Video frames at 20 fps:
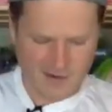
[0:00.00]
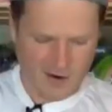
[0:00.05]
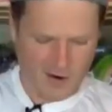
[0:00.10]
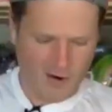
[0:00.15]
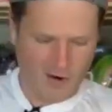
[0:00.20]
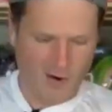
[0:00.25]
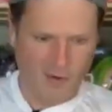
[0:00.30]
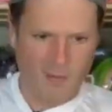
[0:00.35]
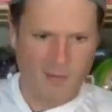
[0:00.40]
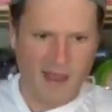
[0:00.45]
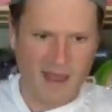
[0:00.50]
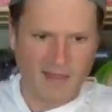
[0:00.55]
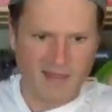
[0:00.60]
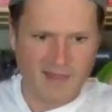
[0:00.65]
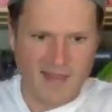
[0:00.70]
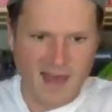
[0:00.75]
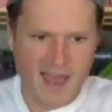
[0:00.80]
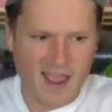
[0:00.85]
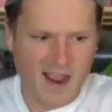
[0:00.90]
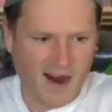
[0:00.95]
Oh,
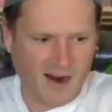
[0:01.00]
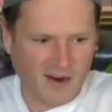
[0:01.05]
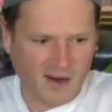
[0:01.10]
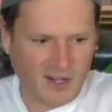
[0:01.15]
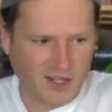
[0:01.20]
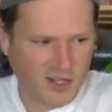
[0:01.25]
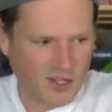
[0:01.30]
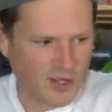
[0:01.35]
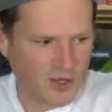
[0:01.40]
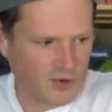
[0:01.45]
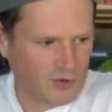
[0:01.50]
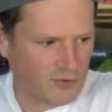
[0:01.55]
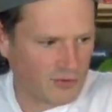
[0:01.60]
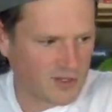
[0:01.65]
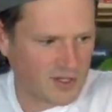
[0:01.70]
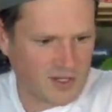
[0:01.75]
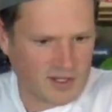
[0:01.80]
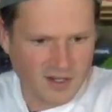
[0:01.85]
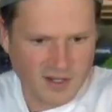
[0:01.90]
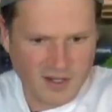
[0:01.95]
man, they are cute.